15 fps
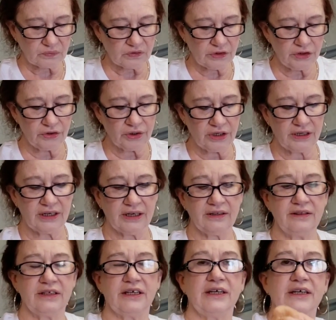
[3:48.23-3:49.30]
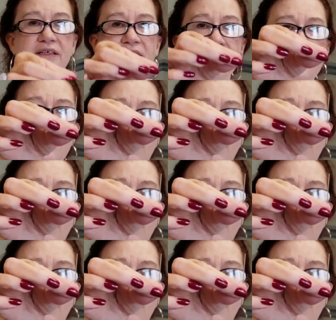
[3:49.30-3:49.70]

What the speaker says: You can get these